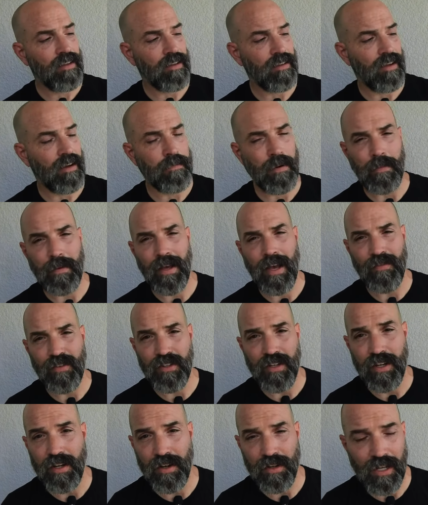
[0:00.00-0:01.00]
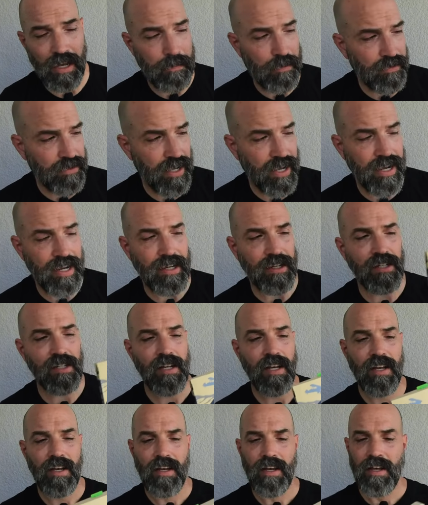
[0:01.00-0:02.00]
I'll probably have it done in a couple of
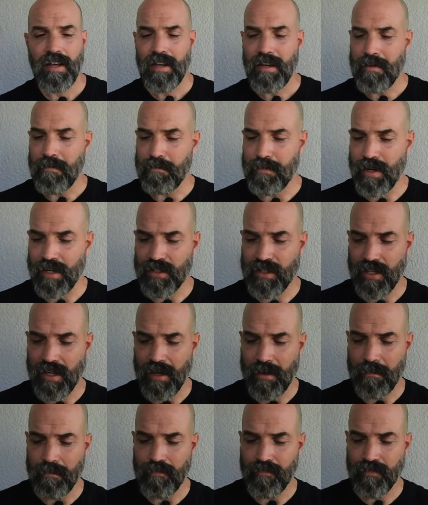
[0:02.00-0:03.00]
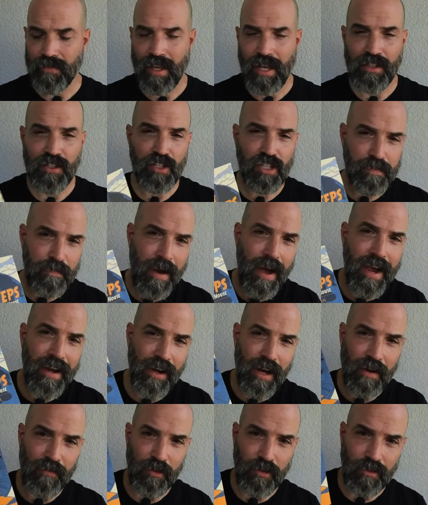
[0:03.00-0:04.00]
days. But it's a spy
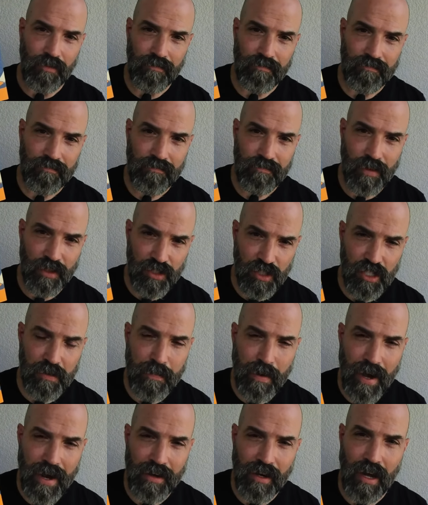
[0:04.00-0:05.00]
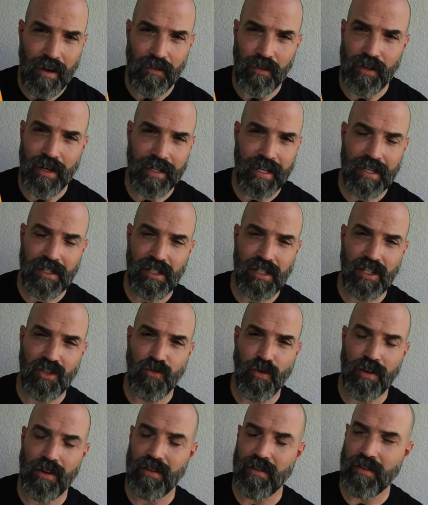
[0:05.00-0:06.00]
novel. It's a spy novel, and I guess
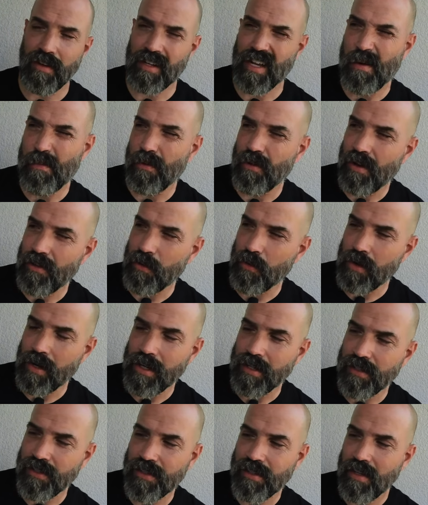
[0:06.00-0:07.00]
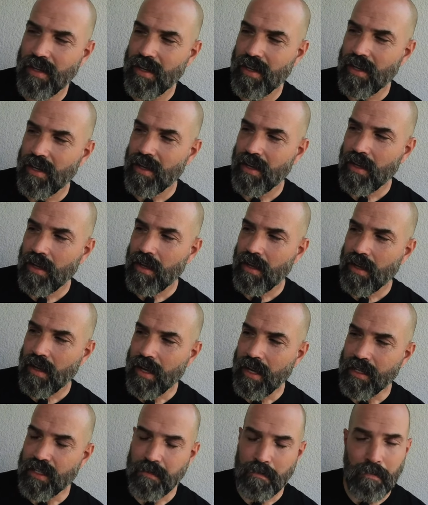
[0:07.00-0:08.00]
he's written a couple other ones.
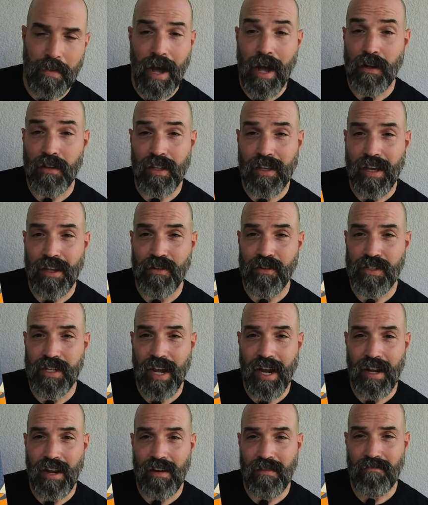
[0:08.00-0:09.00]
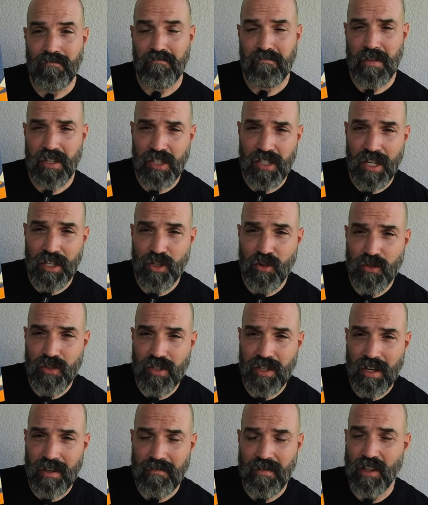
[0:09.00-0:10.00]
It's mildly entertaining. It's
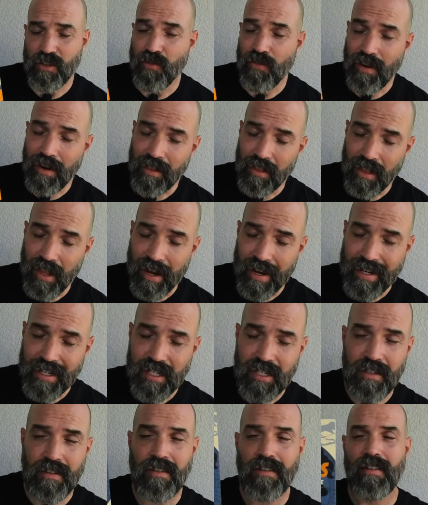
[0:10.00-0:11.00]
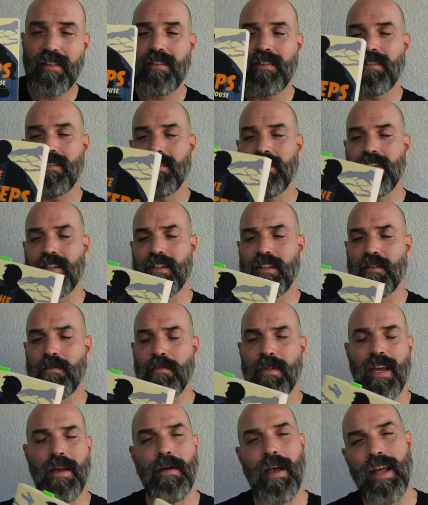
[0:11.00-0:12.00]
interesting. It's very light,
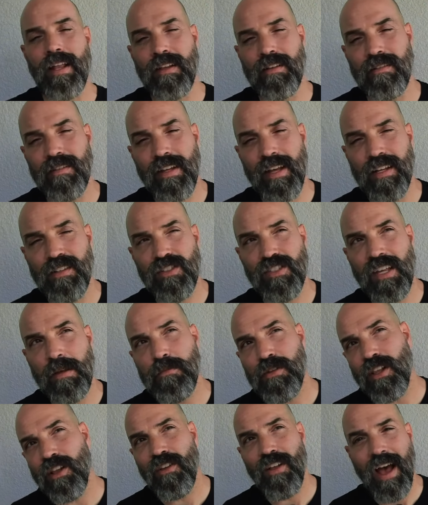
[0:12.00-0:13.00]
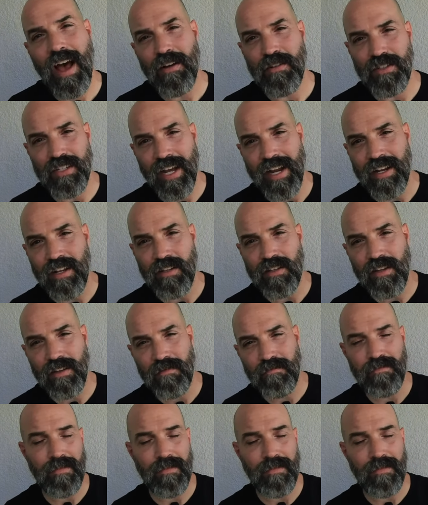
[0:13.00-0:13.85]
and it seems a little outdated.